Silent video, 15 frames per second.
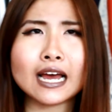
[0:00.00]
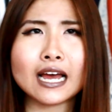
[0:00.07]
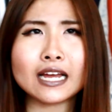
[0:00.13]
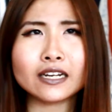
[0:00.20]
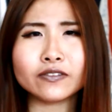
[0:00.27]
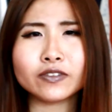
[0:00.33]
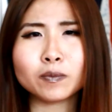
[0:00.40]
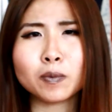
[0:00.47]

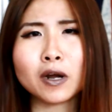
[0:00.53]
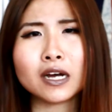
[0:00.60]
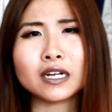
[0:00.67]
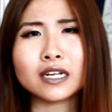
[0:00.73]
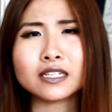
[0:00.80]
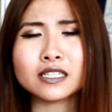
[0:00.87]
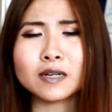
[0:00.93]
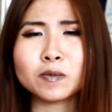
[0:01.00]
any of the
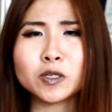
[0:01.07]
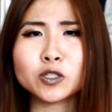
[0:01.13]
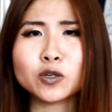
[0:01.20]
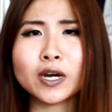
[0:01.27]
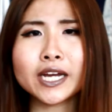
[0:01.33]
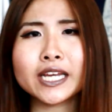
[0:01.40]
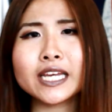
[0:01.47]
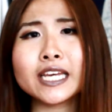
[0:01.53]
products I've been
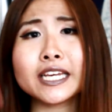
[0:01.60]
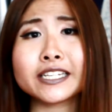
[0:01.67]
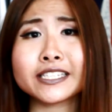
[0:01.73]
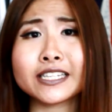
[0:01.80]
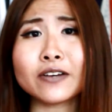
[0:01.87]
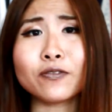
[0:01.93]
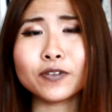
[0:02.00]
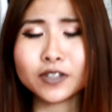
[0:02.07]
trying
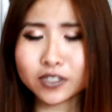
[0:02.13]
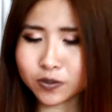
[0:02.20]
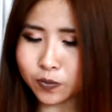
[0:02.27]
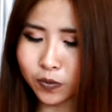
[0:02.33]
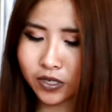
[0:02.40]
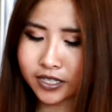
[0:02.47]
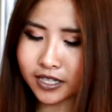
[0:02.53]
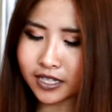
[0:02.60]
except for this
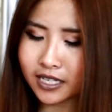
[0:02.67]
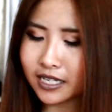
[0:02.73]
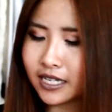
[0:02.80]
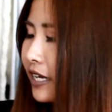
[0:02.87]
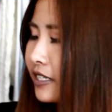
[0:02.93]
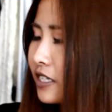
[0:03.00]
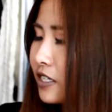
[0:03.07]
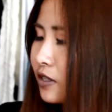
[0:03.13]
one thing.
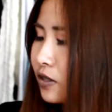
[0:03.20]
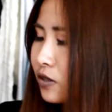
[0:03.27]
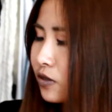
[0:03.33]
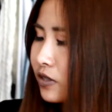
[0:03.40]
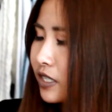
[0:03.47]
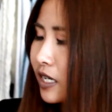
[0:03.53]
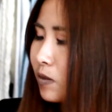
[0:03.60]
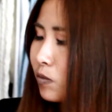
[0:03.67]
It's this
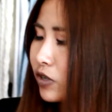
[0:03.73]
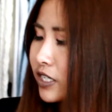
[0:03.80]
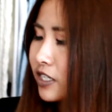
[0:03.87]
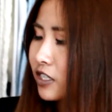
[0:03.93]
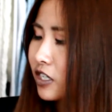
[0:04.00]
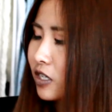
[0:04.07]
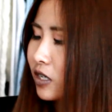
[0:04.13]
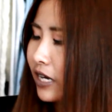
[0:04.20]
Soothing
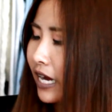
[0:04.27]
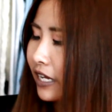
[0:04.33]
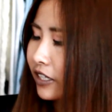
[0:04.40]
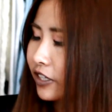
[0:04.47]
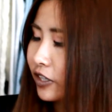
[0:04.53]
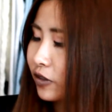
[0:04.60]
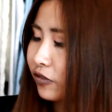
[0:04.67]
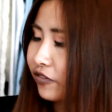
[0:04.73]
Moisture
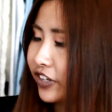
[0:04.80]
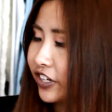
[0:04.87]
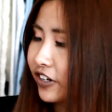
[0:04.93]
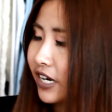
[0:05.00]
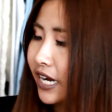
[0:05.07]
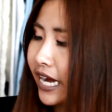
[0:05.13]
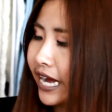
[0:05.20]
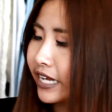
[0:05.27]
Aloe
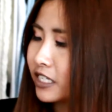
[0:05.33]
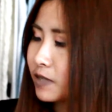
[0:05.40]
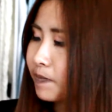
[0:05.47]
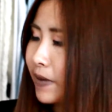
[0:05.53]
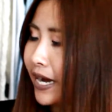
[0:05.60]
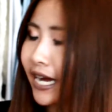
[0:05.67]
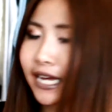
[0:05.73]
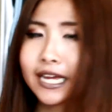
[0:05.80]
Vera and
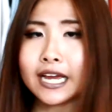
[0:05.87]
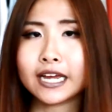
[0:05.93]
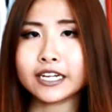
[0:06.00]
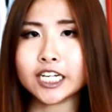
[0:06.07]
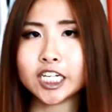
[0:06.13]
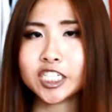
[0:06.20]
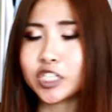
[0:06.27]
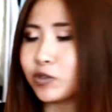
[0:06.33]
by
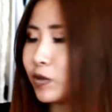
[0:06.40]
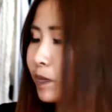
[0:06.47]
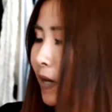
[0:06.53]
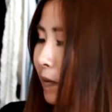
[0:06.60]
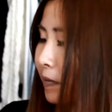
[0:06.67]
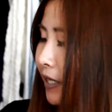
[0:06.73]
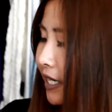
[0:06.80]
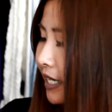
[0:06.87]
Nature
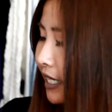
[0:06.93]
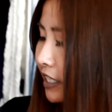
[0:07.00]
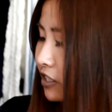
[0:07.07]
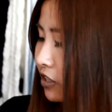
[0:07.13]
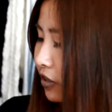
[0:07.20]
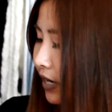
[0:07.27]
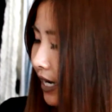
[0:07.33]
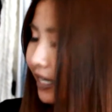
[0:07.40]
Republic.
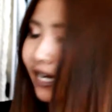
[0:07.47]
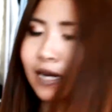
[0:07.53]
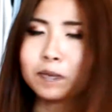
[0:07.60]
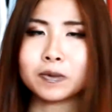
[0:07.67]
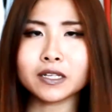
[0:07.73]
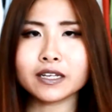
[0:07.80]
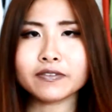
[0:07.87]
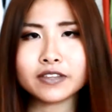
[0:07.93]
So I, I
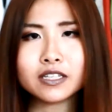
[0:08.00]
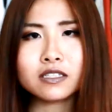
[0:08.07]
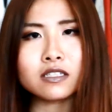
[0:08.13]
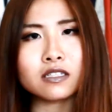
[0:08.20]
believe this